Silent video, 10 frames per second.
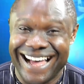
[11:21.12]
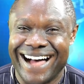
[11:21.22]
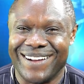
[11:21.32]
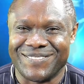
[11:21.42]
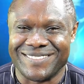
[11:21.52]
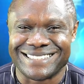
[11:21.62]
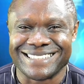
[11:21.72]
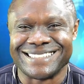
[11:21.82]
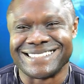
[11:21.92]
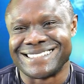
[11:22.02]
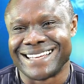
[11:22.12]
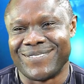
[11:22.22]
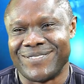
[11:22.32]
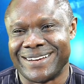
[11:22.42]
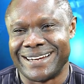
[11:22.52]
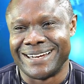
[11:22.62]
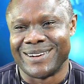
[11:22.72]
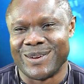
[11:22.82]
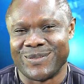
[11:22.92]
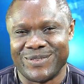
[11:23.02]
Our offices are very
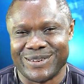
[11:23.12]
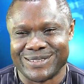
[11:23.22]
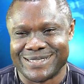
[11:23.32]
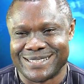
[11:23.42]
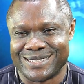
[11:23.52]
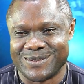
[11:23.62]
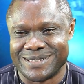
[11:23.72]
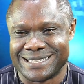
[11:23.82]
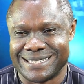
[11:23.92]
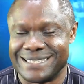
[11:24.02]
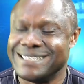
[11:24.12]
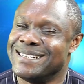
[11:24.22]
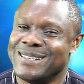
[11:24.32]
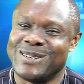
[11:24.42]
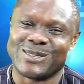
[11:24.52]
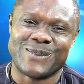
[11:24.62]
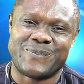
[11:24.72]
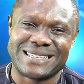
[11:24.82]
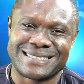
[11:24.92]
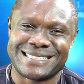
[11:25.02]
obvious to be seen. There are some
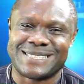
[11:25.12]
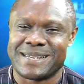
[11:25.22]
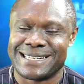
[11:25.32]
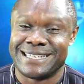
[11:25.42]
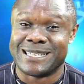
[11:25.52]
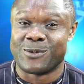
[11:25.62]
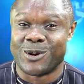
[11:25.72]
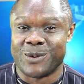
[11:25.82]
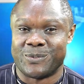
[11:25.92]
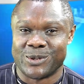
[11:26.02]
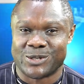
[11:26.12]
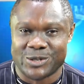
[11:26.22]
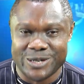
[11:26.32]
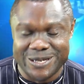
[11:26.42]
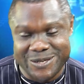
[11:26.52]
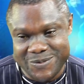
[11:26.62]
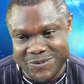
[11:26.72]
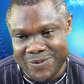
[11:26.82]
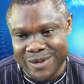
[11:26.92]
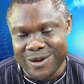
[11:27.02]
persons, especially the one on Brook Street
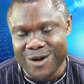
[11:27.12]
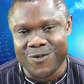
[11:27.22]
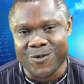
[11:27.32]
off